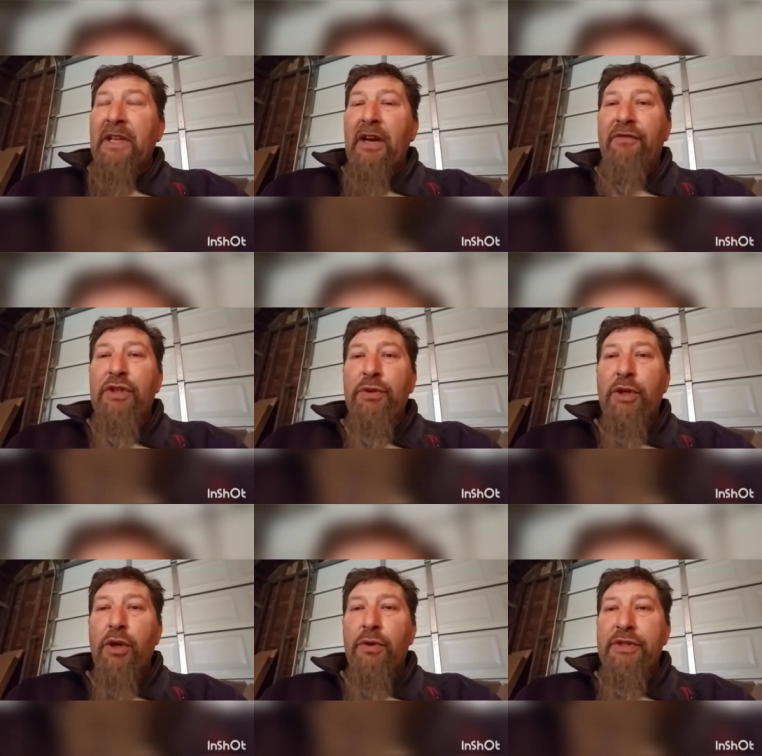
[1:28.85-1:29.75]
a few
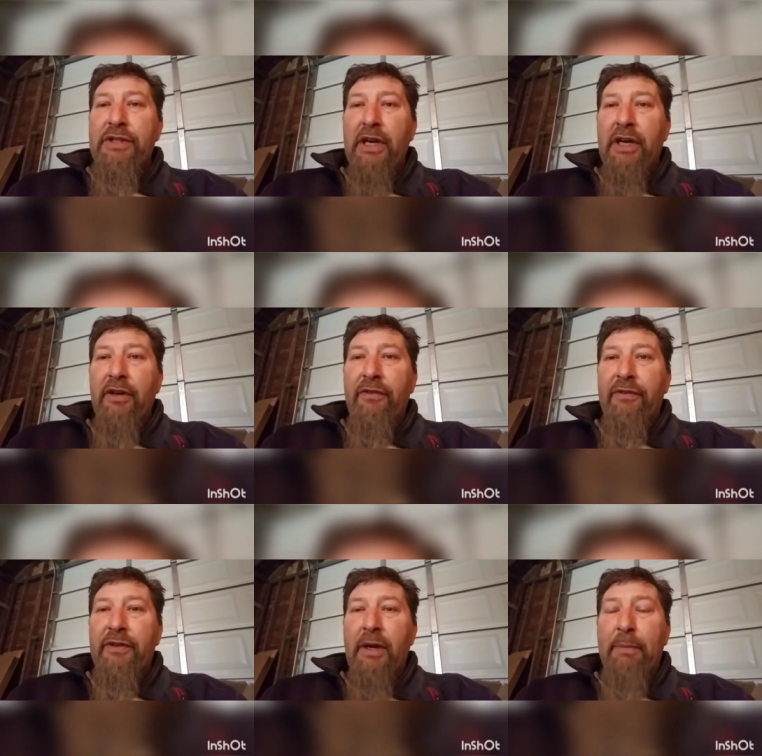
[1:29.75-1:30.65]
coats
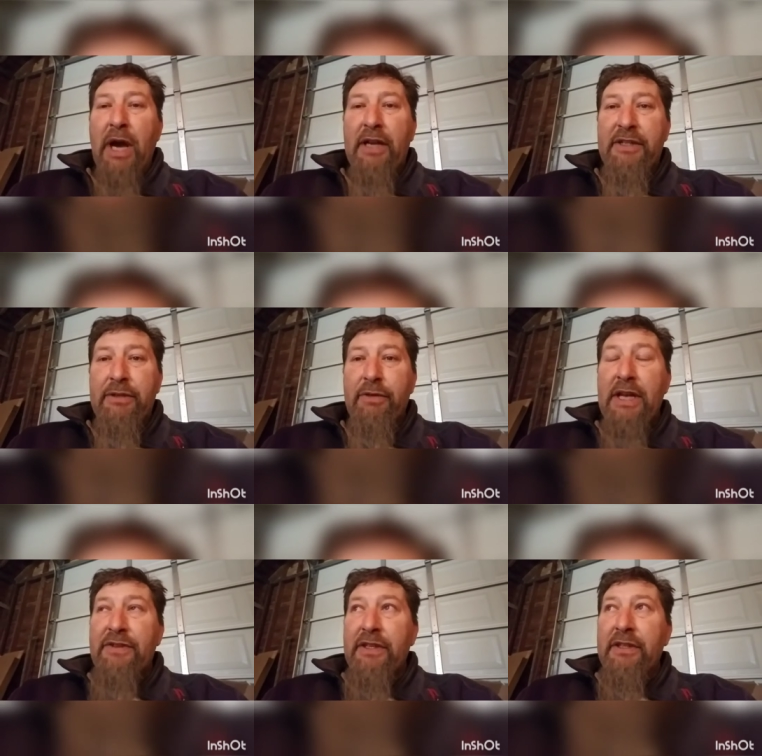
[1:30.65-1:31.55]
of epoxy
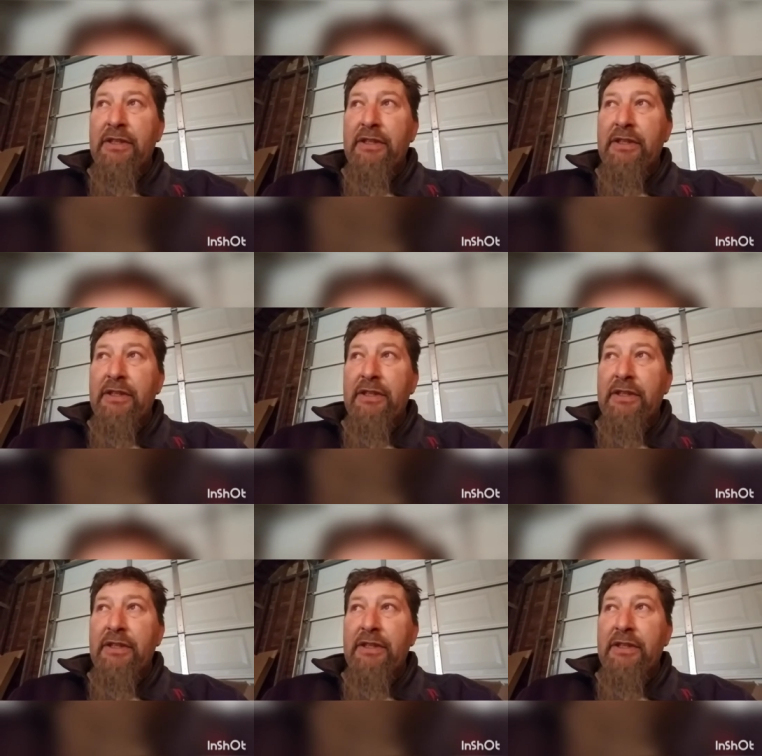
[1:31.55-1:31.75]
resin